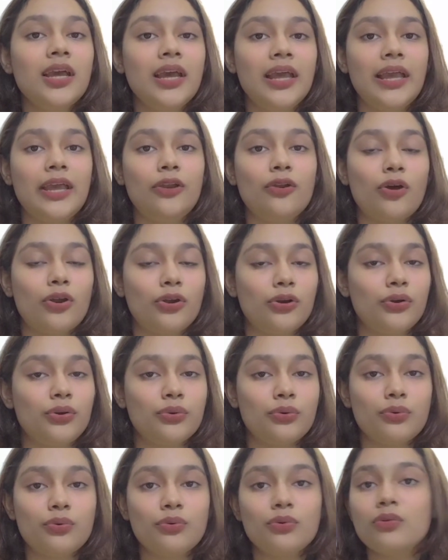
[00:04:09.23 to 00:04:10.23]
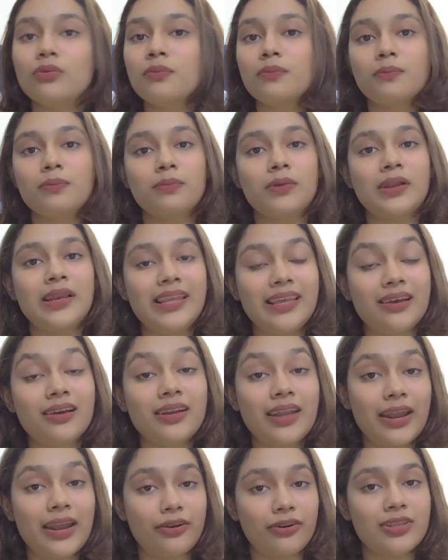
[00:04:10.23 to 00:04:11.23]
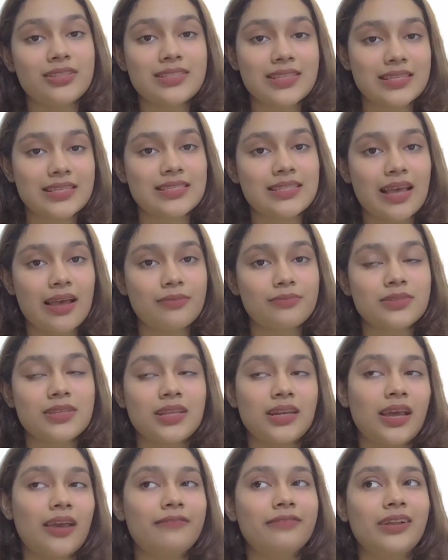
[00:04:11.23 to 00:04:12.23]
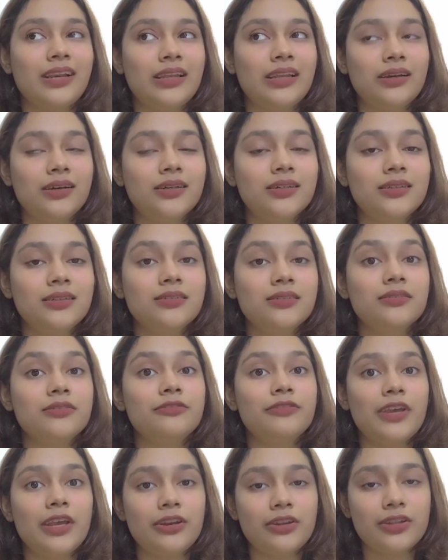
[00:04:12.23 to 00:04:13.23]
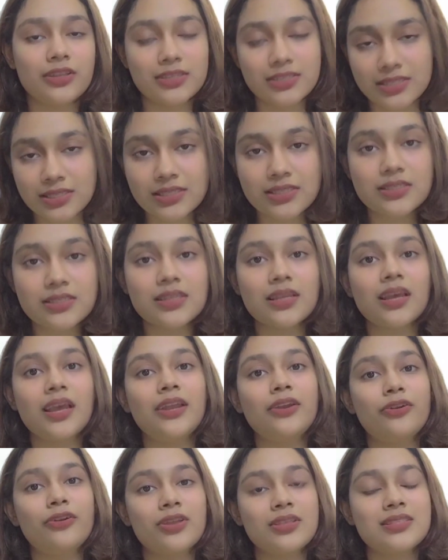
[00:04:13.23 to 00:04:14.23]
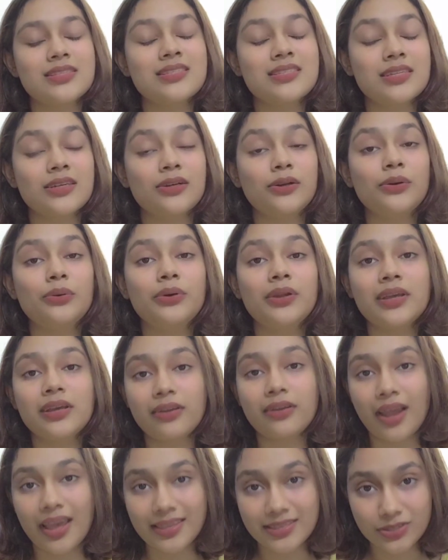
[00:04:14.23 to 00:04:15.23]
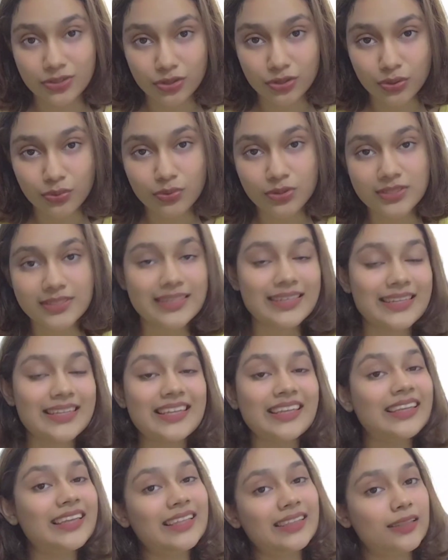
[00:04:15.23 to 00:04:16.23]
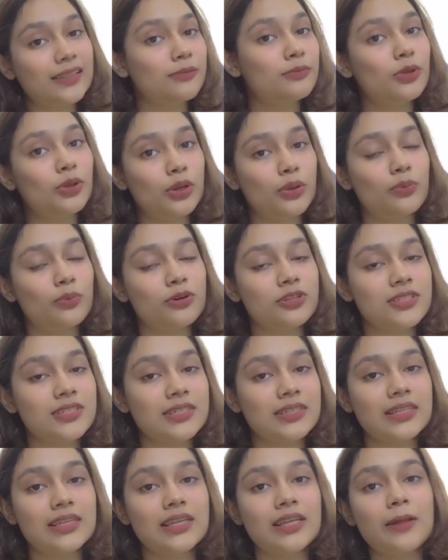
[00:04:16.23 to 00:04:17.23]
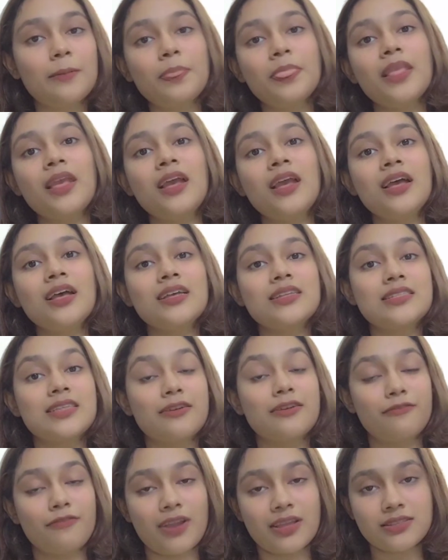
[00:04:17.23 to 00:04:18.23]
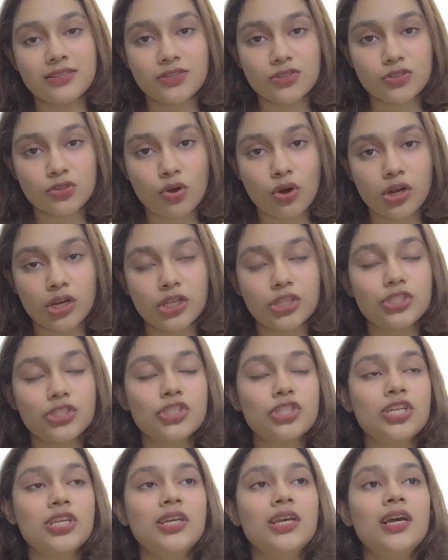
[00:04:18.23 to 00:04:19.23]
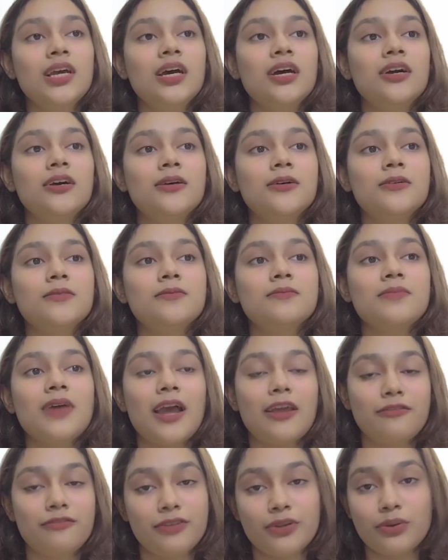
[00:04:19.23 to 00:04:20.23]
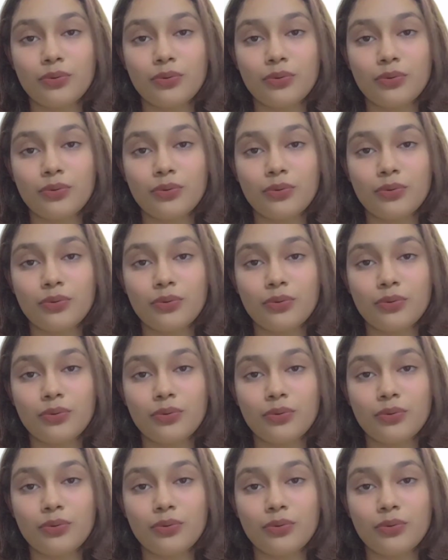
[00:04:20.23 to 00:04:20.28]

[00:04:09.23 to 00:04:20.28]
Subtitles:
in order to clear entrance exams, and I have cleared various entrances including Christ University, Geetham University, St. Francis College, and few